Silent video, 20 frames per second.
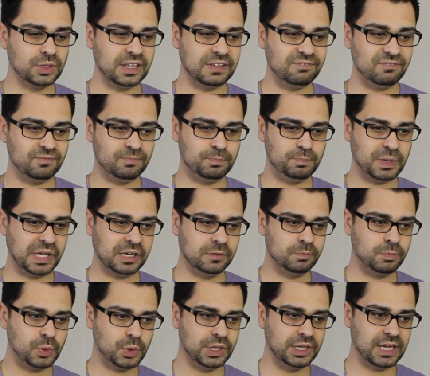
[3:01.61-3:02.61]
really
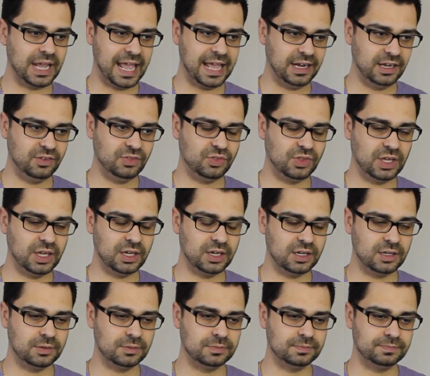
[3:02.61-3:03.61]
pinpoint anything
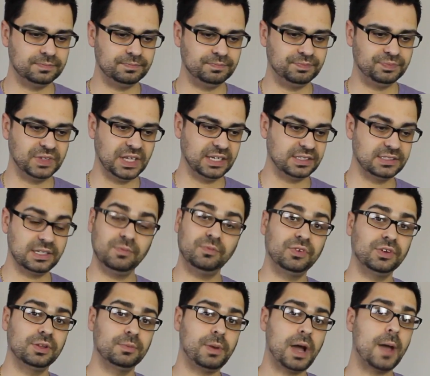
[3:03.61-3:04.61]
um, except
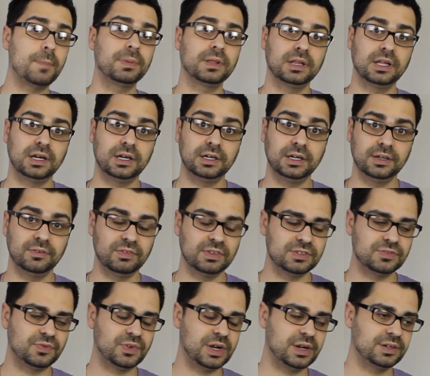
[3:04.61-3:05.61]
for the popularity of
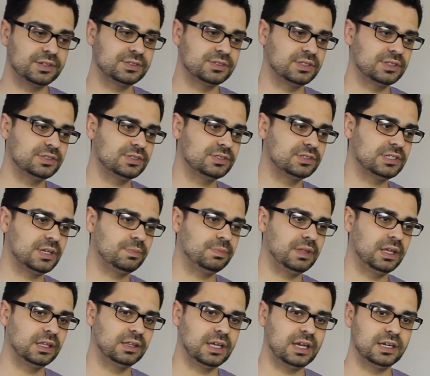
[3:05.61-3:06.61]
this fragrance. This is
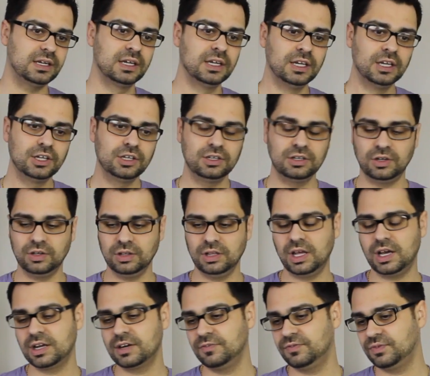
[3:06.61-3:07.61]
something that, you know, a
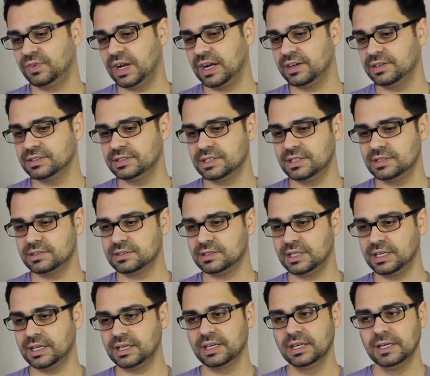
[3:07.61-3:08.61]
lot of fragrances
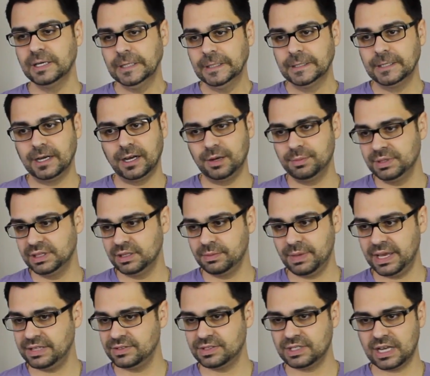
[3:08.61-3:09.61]
like um, in
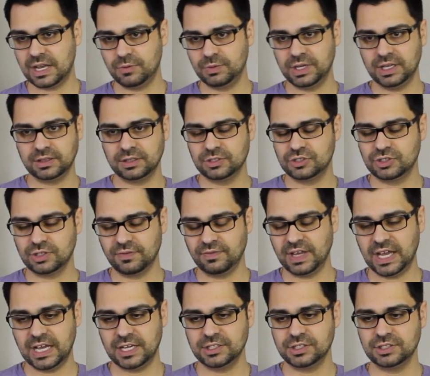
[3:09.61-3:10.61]
the aisle, we got the
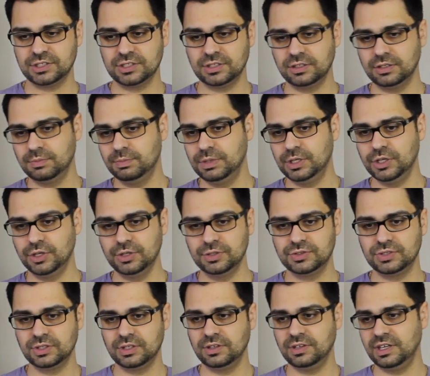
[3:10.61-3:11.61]
Sauvages and the
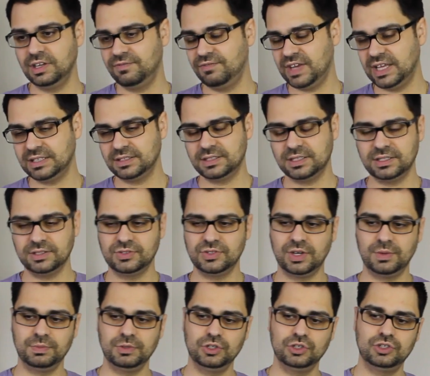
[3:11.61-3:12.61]
Blues and the Juventus.
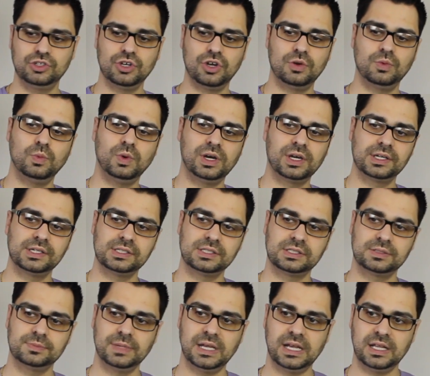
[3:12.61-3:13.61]
Um, you don't want to
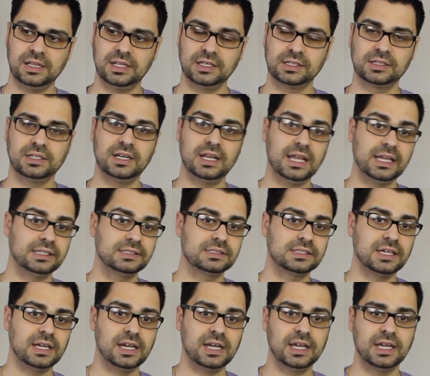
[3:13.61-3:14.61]
smell like the next
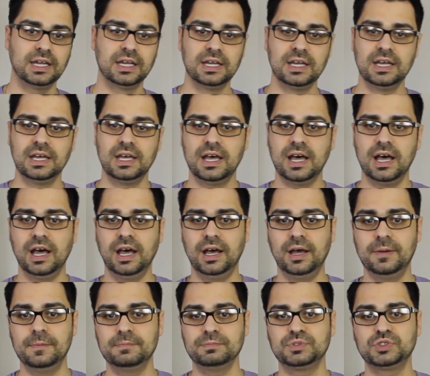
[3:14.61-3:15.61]
guy.
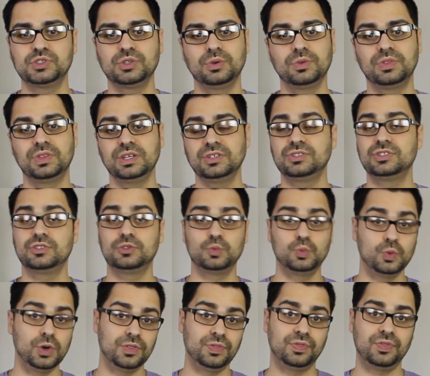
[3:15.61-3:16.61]
Um, so this is
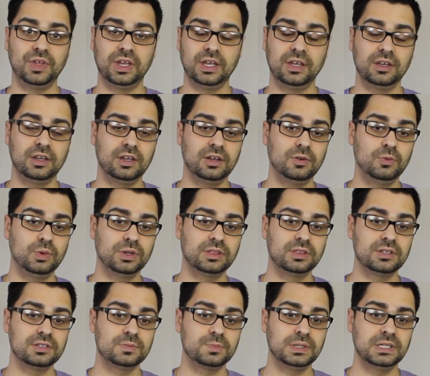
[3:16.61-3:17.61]
one thing uh,
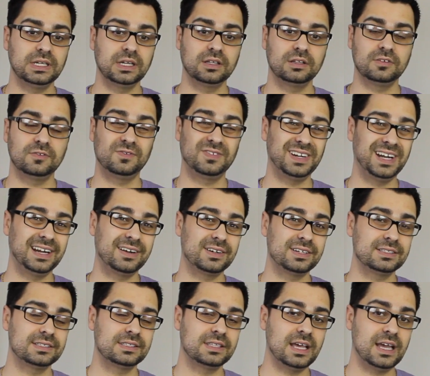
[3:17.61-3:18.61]
with this particular
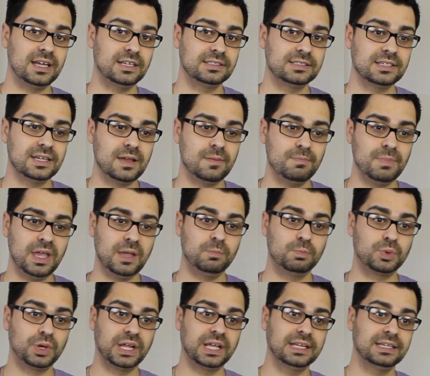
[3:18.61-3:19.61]
fragrance that uh, may
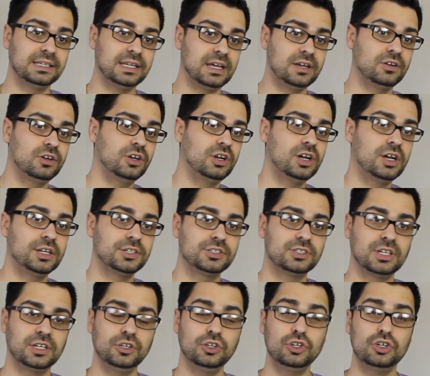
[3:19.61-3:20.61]
bring it down a
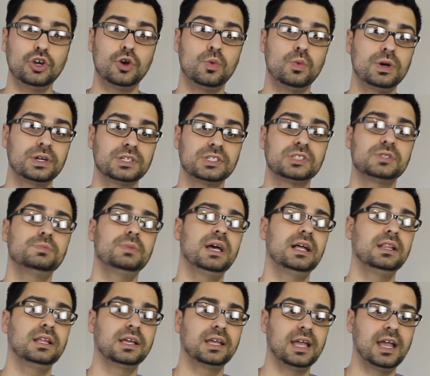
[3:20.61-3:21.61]
notch that you don't want to
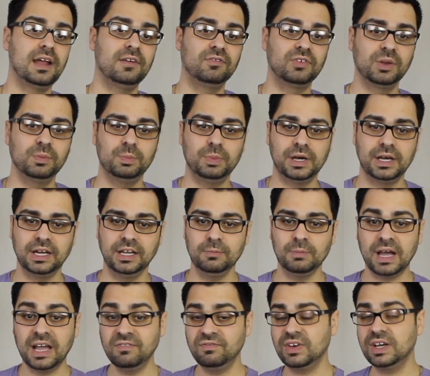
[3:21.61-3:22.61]
smell like everybody.
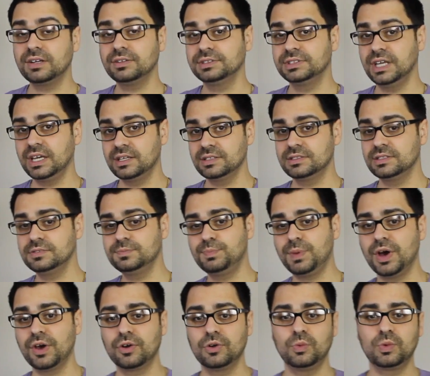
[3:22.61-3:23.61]
My final take is this
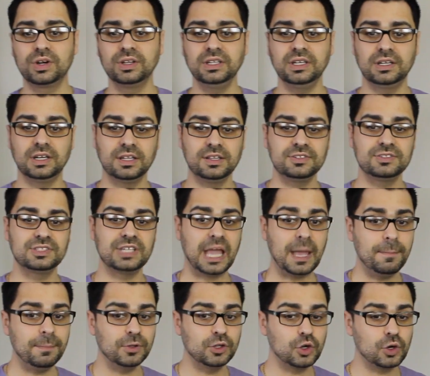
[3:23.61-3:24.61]
bottle worthy another
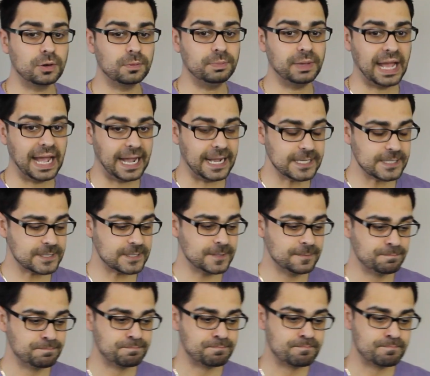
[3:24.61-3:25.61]
sample or a pass?